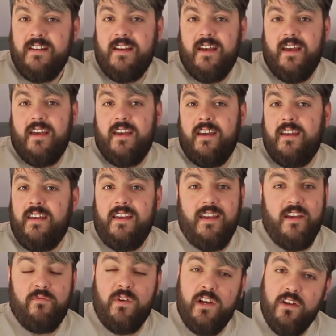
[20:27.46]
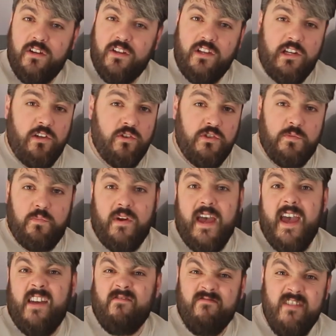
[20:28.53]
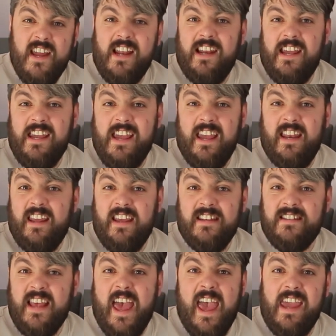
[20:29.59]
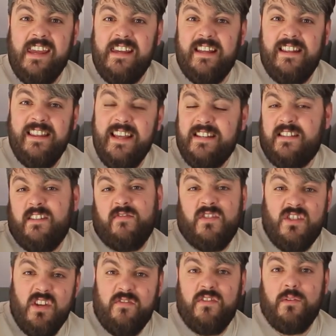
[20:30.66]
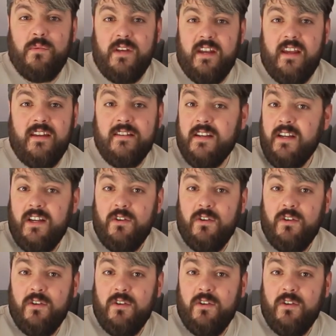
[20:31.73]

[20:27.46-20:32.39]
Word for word: Uh, if we look at the Lord's Prayer, really it is a list of stuff that we need.